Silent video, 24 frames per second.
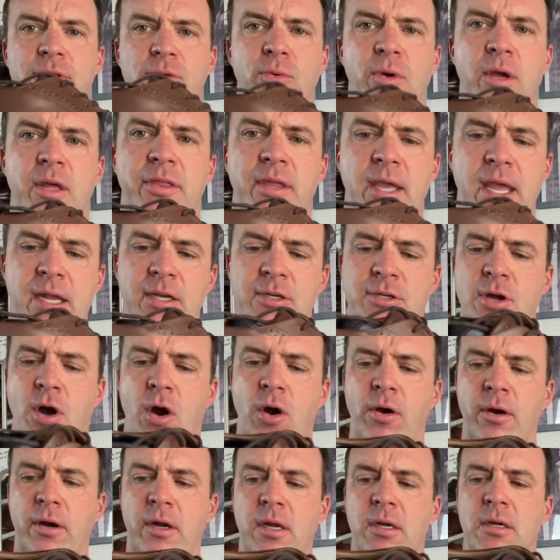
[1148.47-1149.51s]
with a
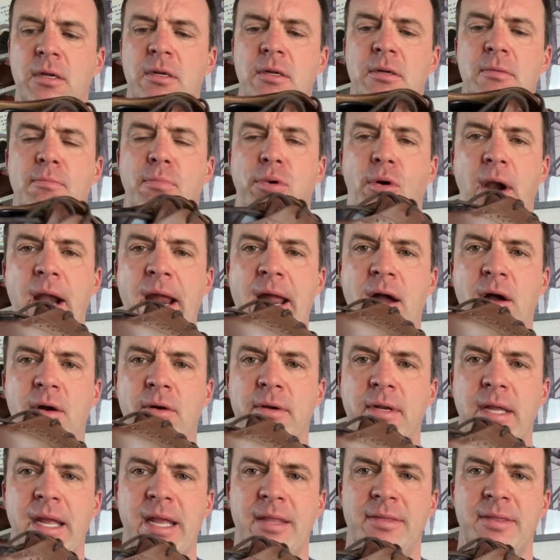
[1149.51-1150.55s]
dark
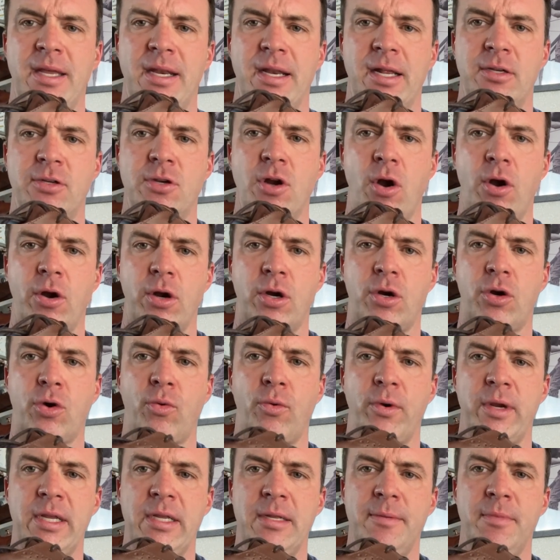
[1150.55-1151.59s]
brown and then a dark
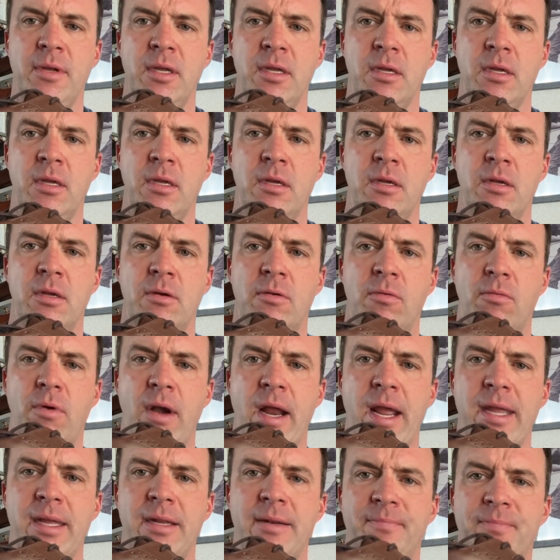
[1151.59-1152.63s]
cream,
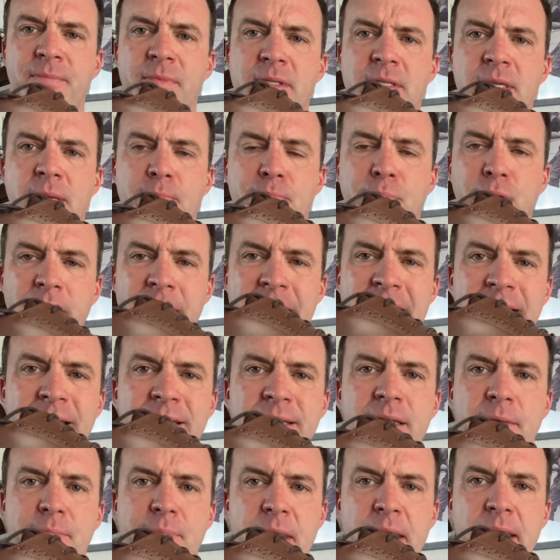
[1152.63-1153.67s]
right, to blend
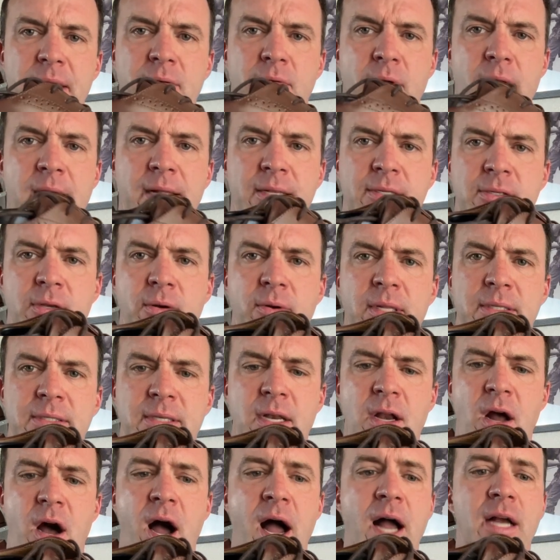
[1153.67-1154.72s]
a bit, right? So it's
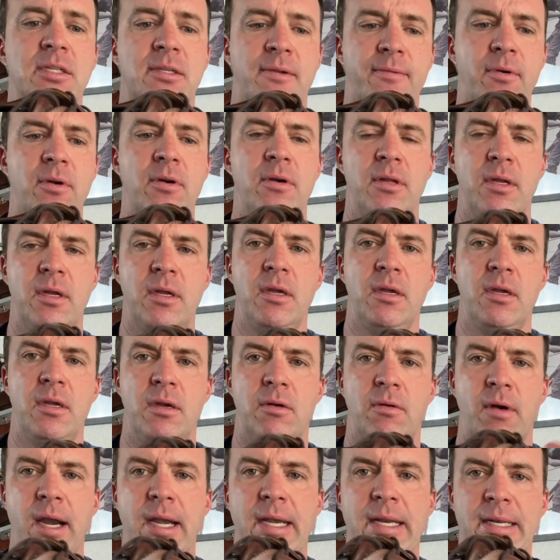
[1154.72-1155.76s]
an Oxford,
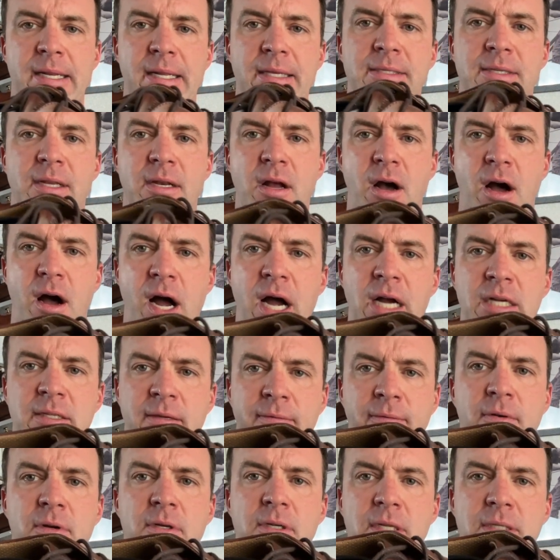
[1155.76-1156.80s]
right? It is an
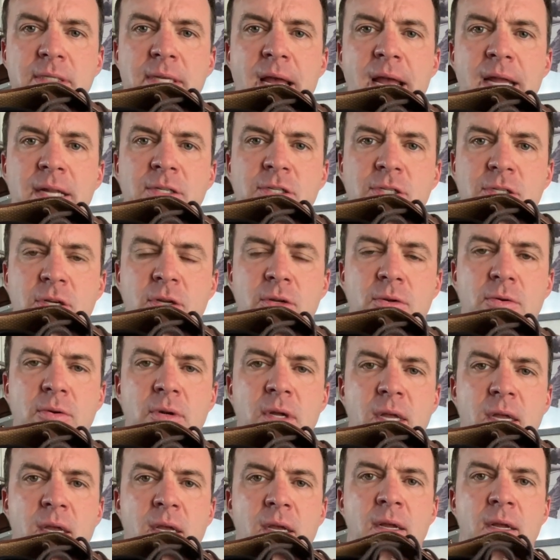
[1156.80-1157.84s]
Oxford design shoe.
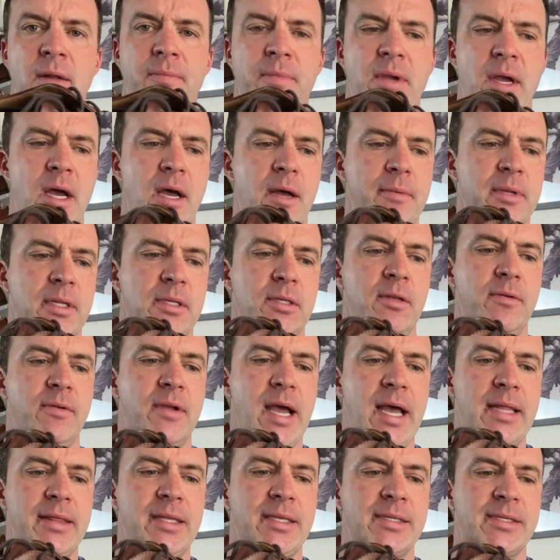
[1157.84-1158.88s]
You
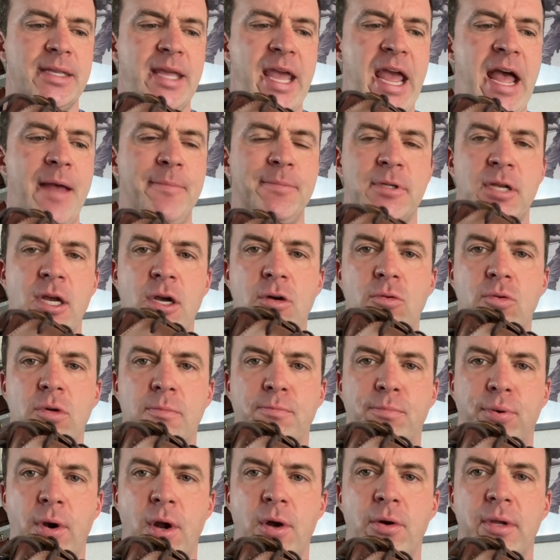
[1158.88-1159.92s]
got this cap toe with
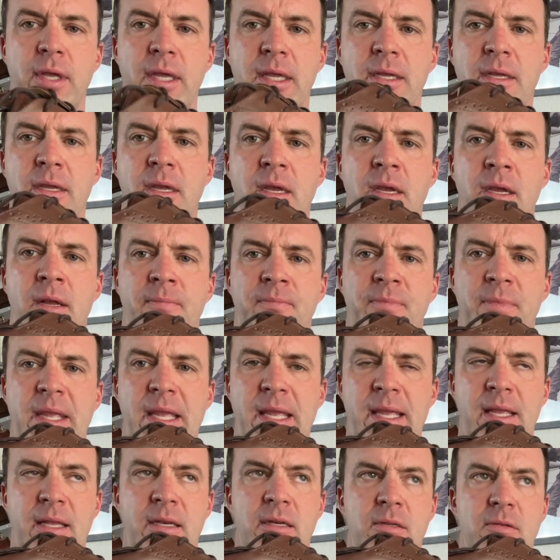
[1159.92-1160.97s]
broguing,
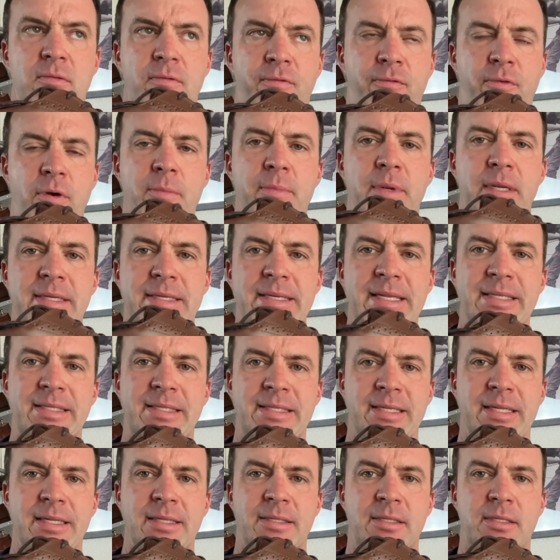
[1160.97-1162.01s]
and from a
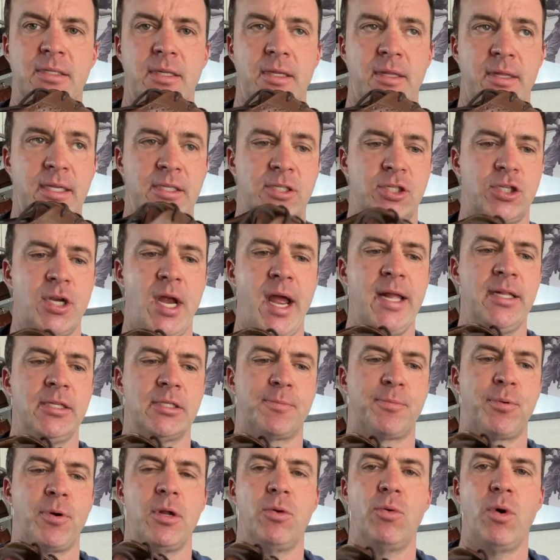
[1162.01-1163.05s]
distance, this shines
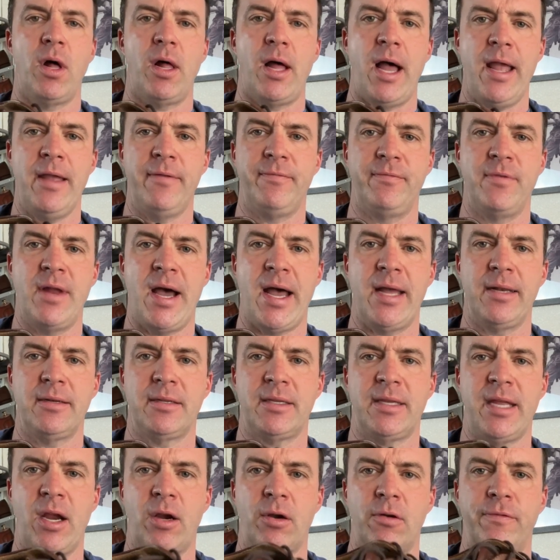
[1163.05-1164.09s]
pretty well. I've not
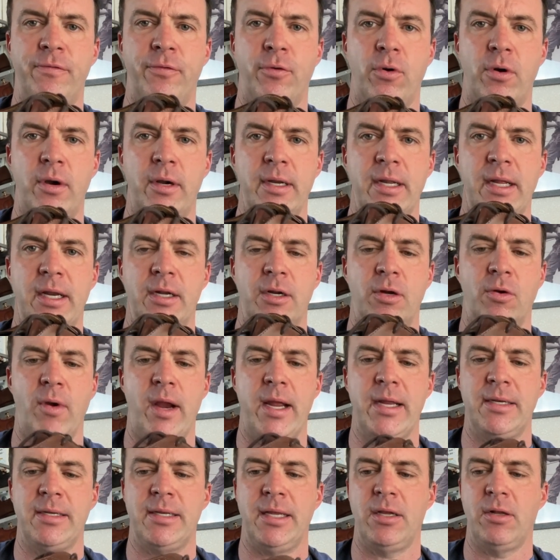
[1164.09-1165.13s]
cared for it in a
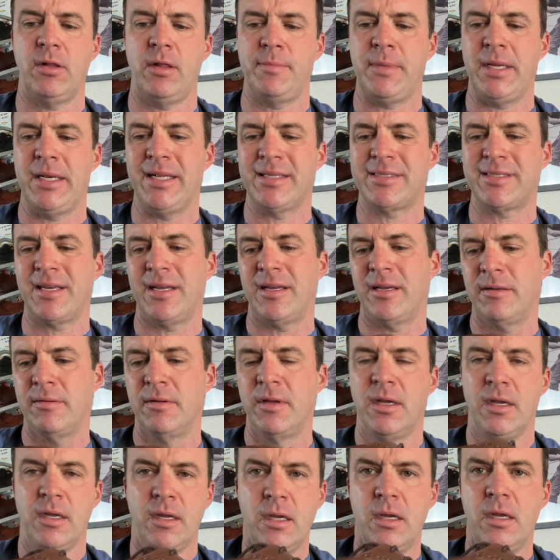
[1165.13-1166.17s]
great deal. I mean, it's a
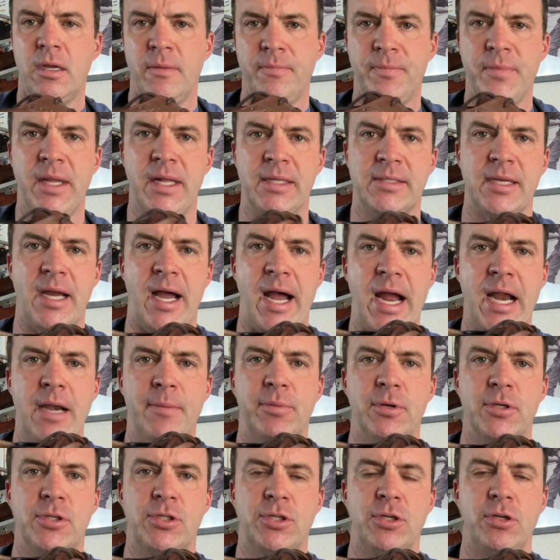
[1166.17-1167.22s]

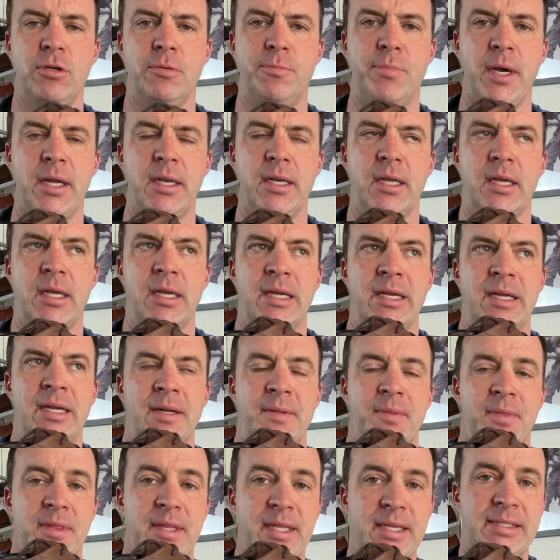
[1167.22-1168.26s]
hybrid shoe, but
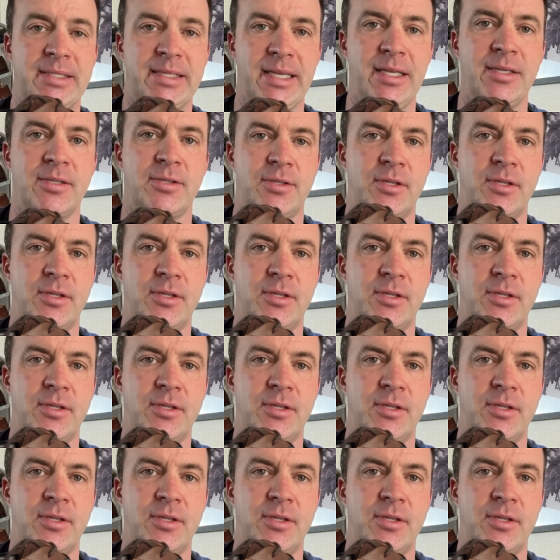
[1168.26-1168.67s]
this is